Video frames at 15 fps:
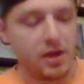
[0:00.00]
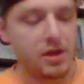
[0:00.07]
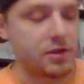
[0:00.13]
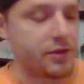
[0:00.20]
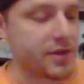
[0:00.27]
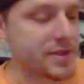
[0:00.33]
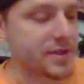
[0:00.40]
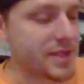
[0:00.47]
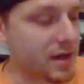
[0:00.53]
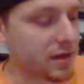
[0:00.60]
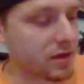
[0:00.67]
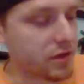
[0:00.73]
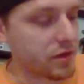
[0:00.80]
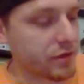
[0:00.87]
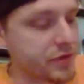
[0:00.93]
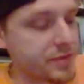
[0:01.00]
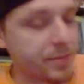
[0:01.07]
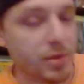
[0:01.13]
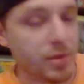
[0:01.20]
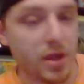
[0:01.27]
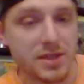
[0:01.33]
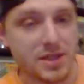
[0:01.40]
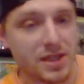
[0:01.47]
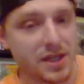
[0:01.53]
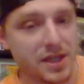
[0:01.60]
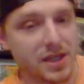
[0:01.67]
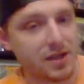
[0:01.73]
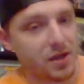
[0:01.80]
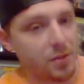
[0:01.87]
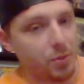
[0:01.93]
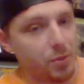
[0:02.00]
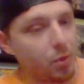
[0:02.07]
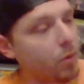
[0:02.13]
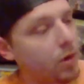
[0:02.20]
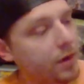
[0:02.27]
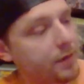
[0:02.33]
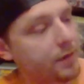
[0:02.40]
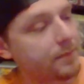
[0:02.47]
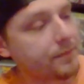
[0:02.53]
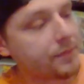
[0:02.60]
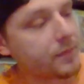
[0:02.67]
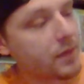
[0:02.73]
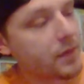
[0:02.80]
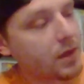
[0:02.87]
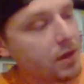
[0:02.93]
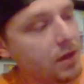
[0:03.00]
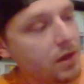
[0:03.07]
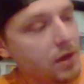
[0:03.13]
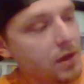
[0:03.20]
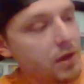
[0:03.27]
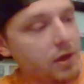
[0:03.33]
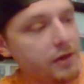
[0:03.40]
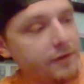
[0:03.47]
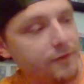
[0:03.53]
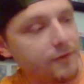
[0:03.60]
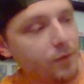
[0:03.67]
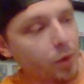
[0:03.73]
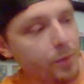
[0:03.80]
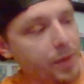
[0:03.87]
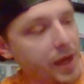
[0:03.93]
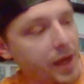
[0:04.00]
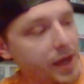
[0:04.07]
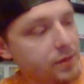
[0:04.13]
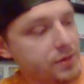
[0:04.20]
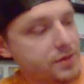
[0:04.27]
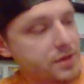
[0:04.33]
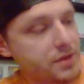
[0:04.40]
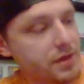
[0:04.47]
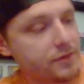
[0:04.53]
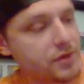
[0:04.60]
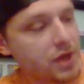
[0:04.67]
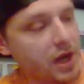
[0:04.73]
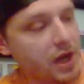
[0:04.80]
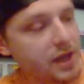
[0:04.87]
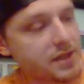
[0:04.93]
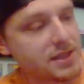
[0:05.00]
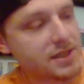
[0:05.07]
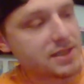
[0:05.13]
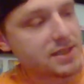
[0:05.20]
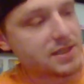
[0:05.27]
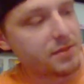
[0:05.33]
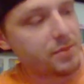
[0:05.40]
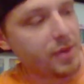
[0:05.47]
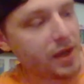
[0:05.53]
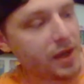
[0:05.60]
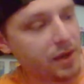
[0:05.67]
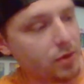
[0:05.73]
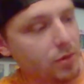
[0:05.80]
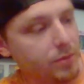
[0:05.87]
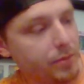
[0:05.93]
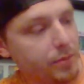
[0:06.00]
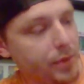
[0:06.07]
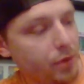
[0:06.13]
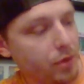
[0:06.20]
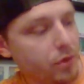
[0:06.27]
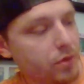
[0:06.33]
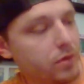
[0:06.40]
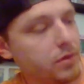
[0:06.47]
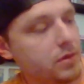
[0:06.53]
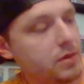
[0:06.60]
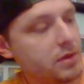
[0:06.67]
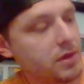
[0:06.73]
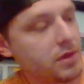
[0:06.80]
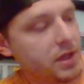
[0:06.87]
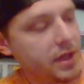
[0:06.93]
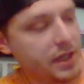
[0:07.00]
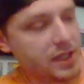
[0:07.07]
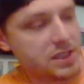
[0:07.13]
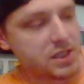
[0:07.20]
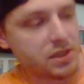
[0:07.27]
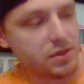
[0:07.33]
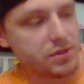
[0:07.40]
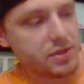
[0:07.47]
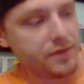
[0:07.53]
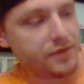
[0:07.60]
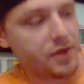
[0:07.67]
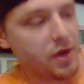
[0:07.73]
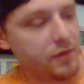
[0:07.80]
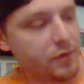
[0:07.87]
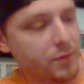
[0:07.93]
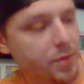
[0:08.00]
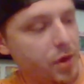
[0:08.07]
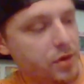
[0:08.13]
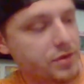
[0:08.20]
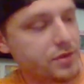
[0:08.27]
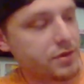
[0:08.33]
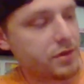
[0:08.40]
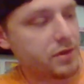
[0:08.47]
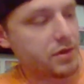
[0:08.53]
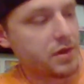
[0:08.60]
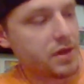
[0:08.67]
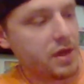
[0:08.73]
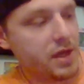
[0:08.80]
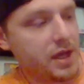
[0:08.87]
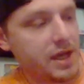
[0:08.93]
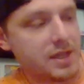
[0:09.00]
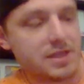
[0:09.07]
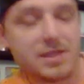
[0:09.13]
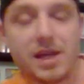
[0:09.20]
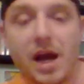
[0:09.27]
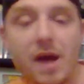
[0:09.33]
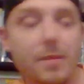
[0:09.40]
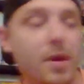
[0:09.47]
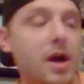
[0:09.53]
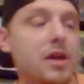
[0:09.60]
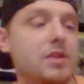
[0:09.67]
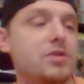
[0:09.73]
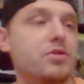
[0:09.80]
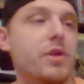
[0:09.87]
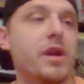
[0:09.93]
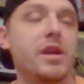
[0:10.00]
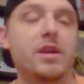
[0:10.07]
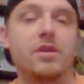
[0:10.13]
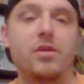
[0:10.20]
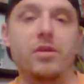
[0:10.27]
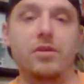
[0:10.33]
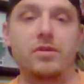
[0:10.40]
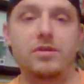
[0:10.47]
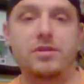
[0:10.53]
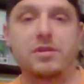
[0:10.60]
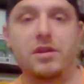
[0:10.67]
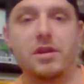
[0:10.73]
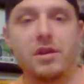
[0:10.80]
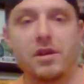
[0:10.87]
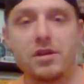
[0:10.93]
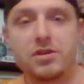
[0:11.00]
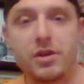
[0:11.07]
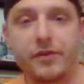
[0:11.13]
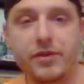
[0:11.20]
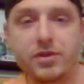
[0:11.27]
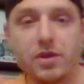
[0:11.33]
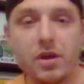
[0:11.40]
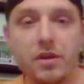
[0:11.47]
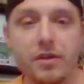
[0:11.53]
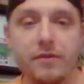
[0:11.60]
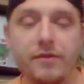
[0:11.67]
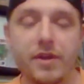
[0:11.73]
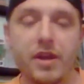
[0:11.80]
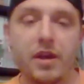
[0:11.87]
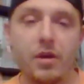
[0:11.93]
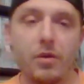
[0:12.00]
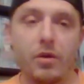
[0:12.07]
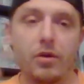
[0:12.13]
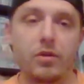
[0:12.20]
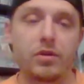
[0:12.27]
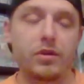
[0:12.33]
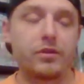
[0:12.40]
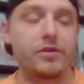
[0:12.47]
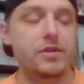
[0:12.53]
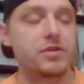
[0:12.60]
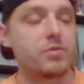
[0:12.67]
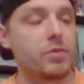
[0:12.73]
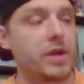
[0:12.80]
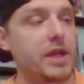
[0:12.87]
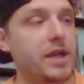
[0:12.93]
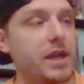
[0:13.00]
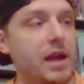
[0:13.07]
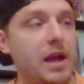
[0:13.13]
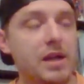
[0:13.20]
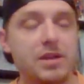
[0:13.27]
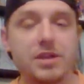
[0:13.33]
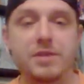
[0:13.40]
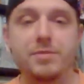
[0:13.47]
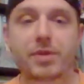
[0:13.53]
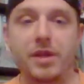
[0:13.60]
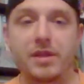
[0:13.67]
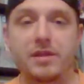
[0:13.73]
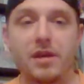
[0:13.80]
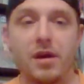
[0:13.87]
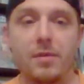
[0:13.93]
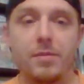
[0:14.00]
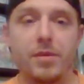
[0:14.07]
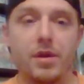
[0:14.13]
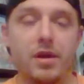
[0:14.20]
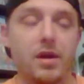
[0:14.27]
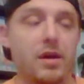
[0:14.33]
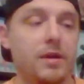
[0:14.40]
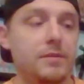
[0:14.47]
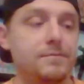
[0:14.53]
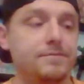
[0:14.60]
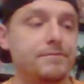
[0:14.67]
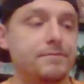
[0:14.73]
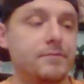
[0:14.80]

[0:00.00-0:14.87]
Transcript: So this set includes Blood Syndicate number one, four panels of giant 16-panel mural, exclusive cover poster, and Skybox trading cards. So if you saw the video earlier this week, I just picked up a